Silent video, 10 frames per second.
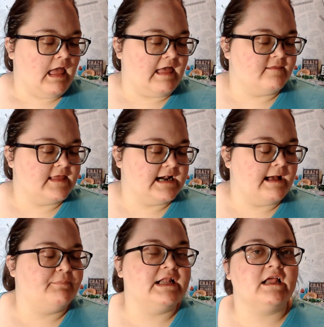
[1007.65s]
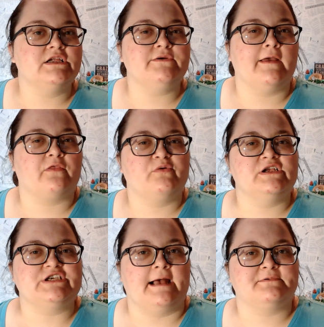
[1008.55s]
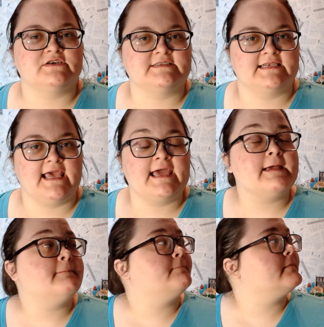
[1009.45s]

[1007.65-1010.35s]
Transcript: And then I'm planning on doing 3 chapters a day.